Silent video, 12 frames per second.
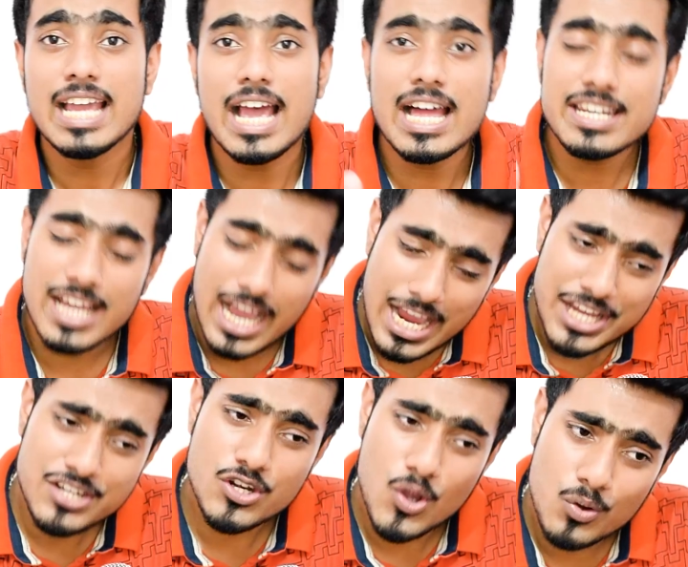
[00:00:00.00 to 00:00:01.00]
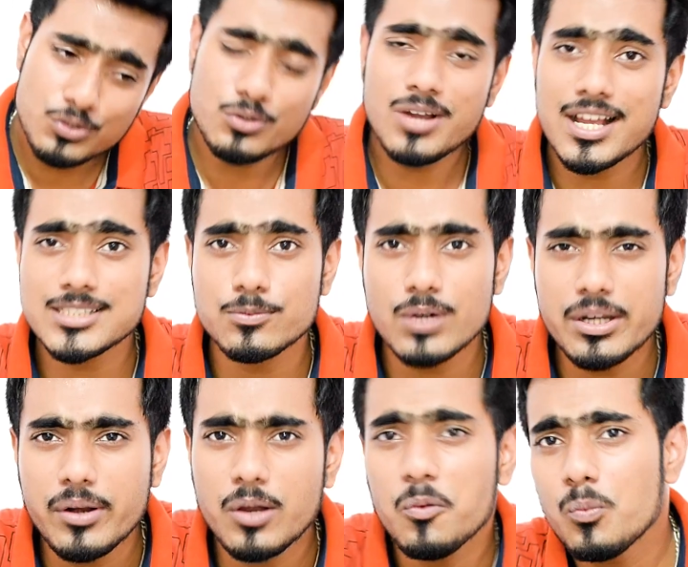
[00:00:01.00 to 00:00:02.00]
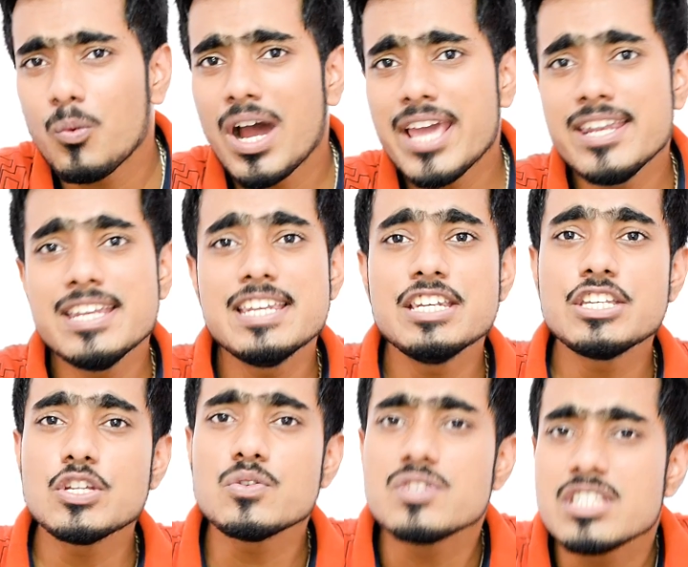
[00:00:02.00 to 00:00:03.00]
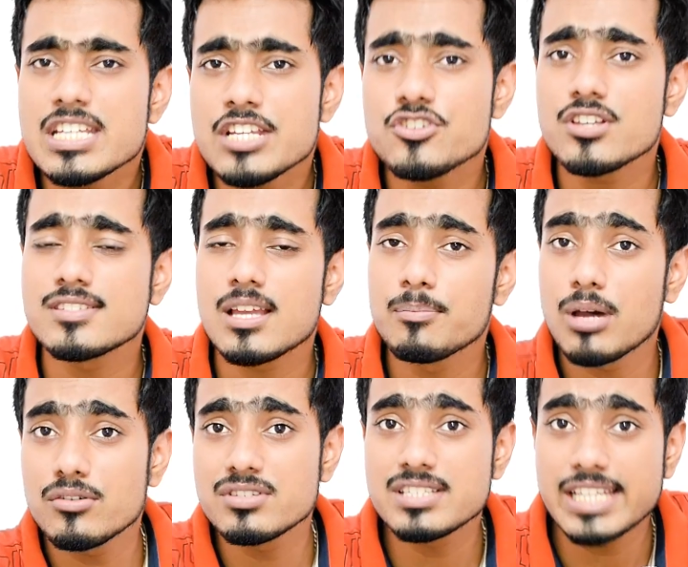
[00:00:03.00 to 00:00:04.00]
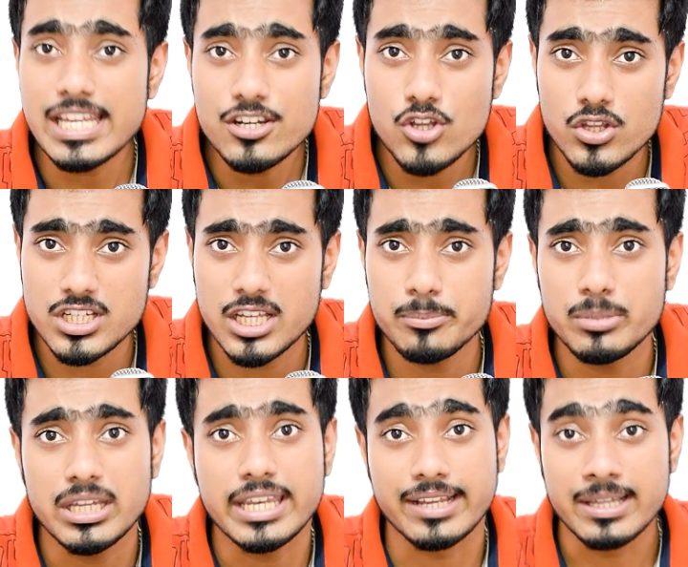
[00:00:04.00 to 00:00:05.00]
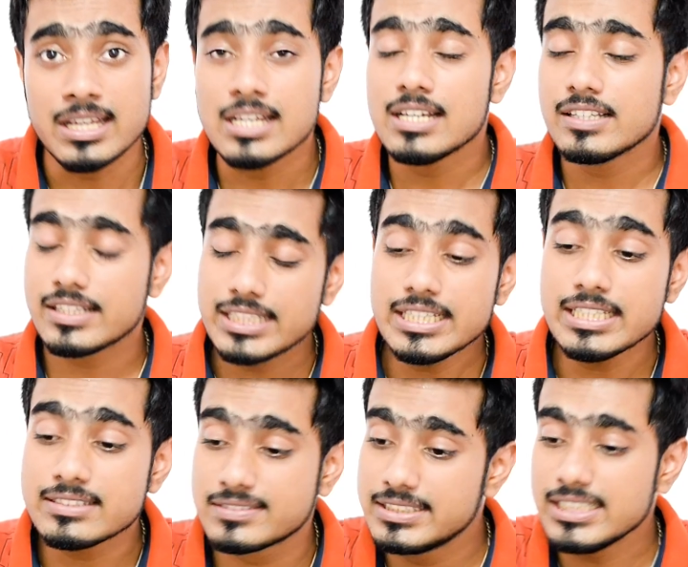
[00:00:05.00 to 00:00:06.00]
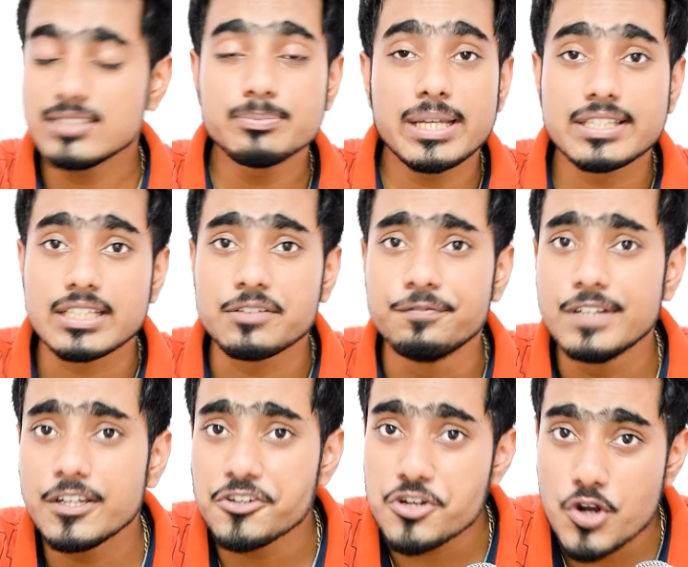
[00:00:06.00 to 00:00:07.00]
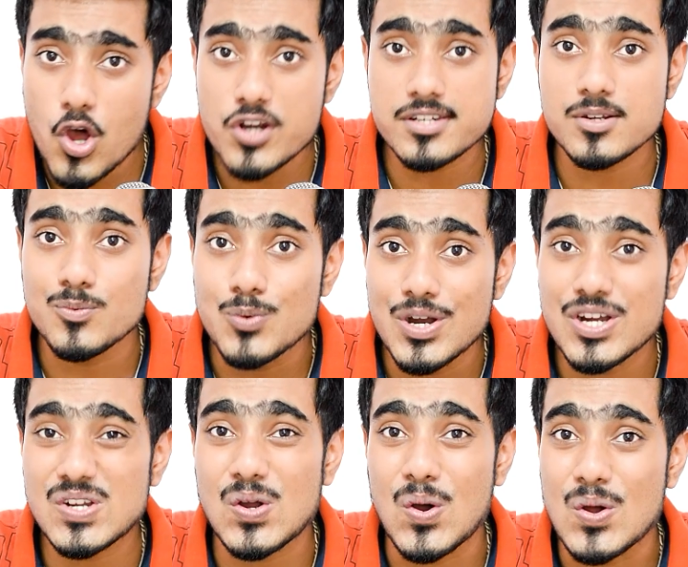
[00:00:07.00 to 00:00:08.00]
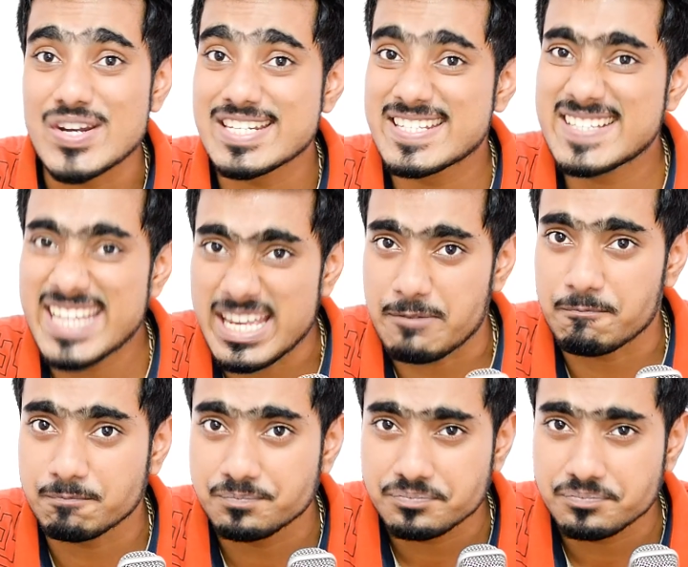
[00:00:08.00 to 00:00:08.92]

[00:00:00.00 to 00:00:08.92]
And I know you guys are wondering, why didn't you teach us about skin dodging and burning? The thing is, this method will not work on skin.